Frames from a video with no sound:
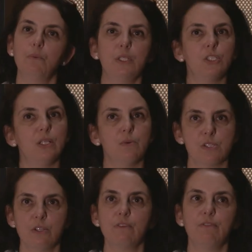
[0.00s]
which he
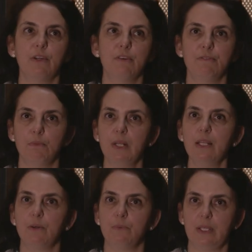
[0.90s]
was not very
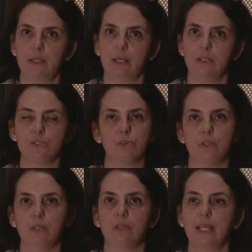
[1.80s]
familiar with. And so
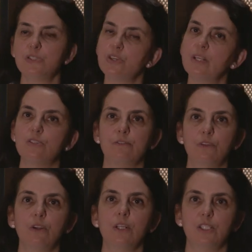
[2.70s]
the exchange of
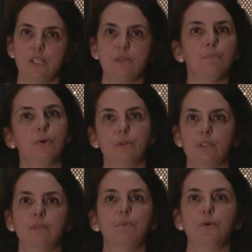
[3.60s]
knowledge is
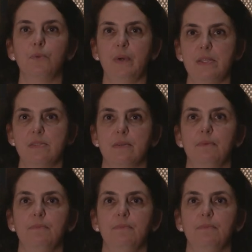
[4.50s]
important both ways.